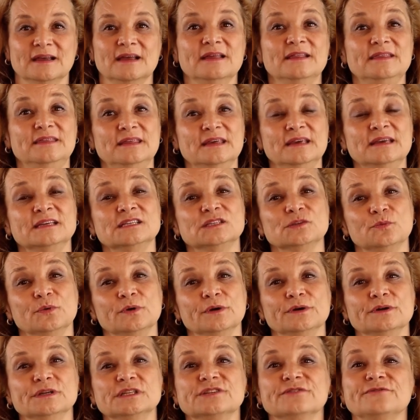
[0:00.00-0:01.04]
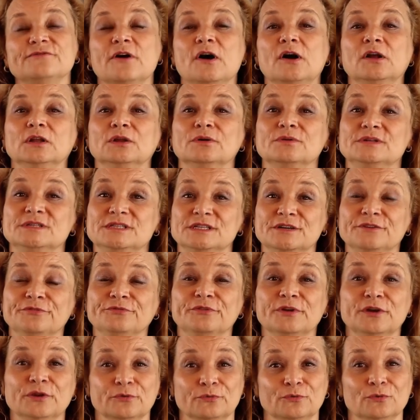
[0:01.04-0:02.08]
These words follow
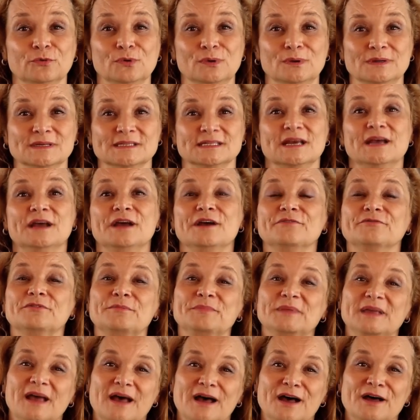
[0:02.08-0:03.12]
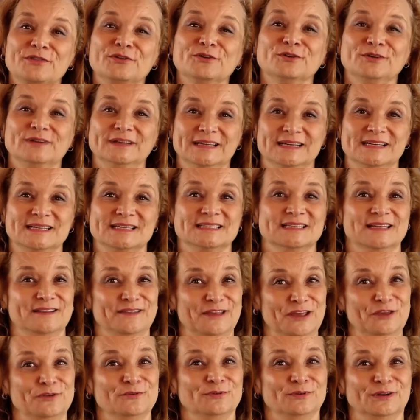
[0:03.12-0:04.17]
different rules from the other list
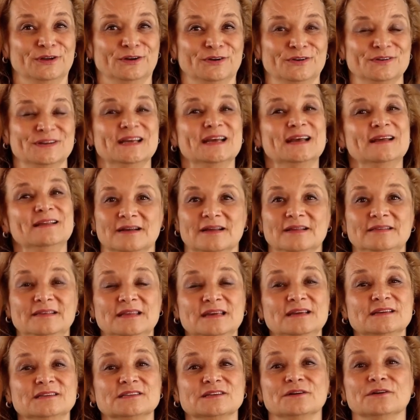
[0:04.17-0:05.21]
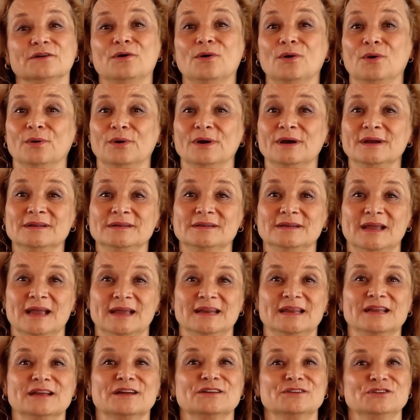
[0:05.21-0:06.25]
that you learned. These are
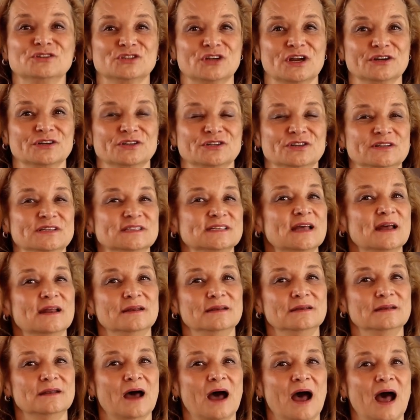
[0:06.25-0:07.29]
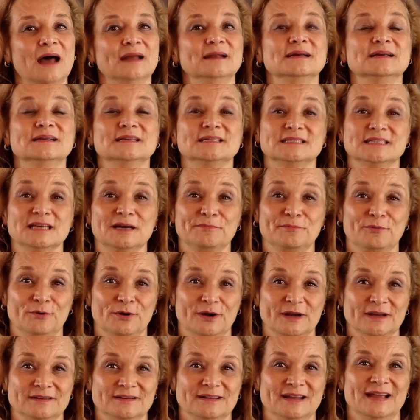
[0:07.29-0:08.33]
coordinating conjunctions, not
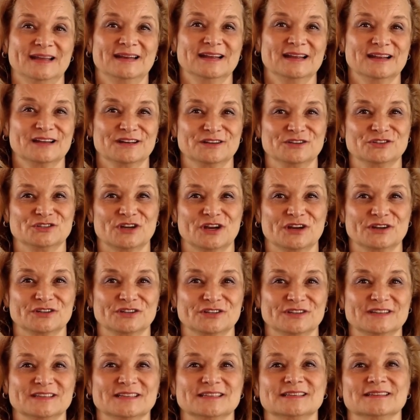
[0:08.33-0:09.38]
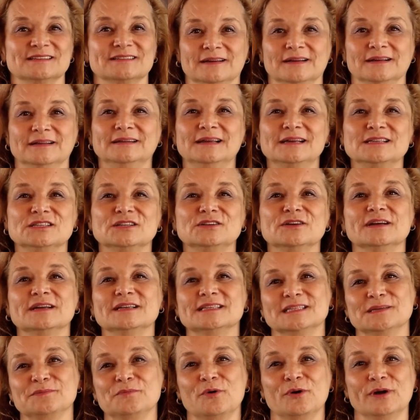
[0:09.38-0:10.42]
subordinating conjunctions. Let's look
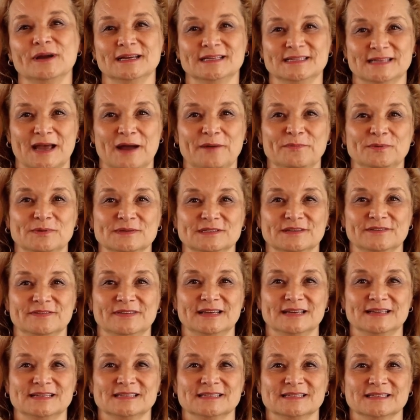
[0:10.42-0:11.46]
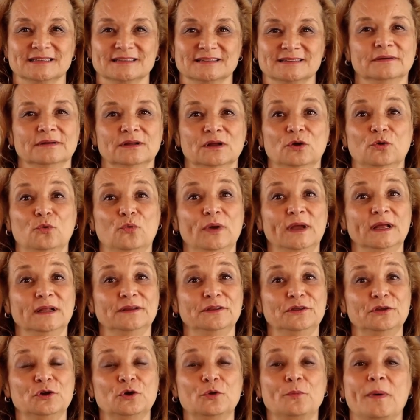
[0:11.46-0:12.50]
at some more examples of this. Will
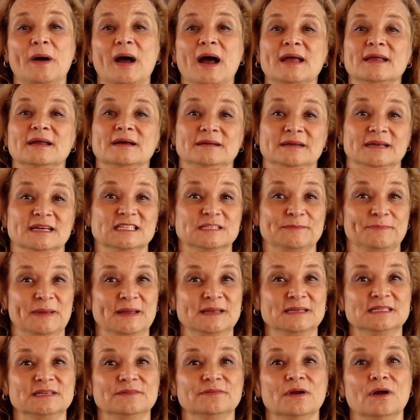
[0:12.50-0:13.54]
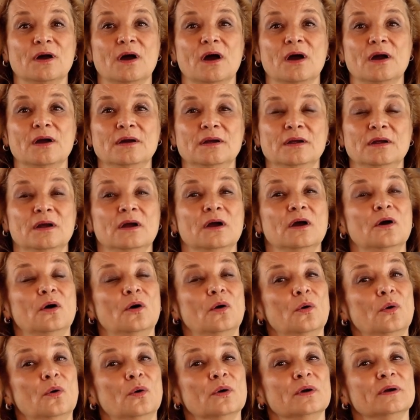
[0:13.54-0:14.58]
you buy an expensive car
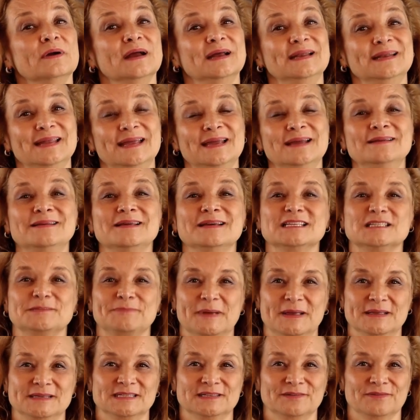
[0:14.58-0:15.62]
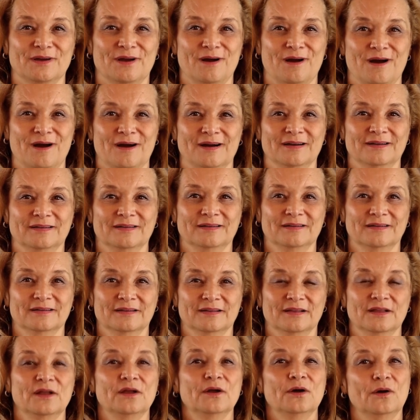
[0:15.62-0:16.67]
or an inexpensive car?
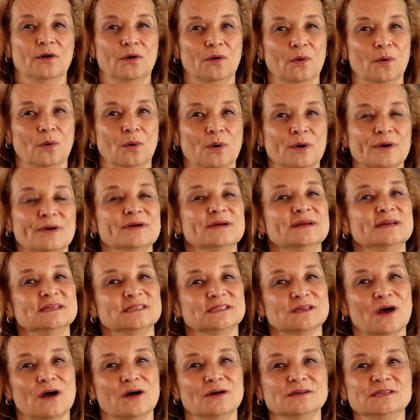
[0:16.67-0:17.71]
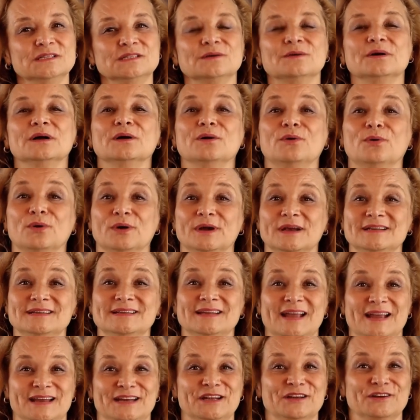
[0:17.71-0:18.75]
Or is also a
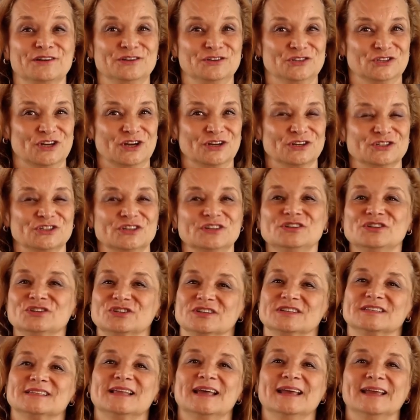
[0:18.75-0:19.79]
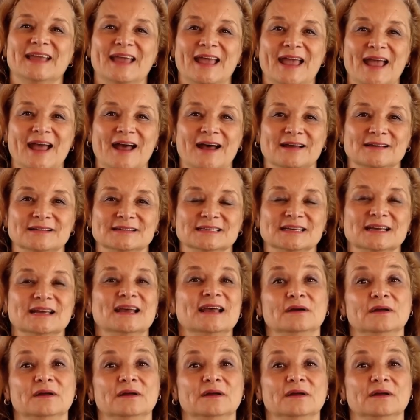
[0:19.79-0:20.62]
coordinating conjunction just like and.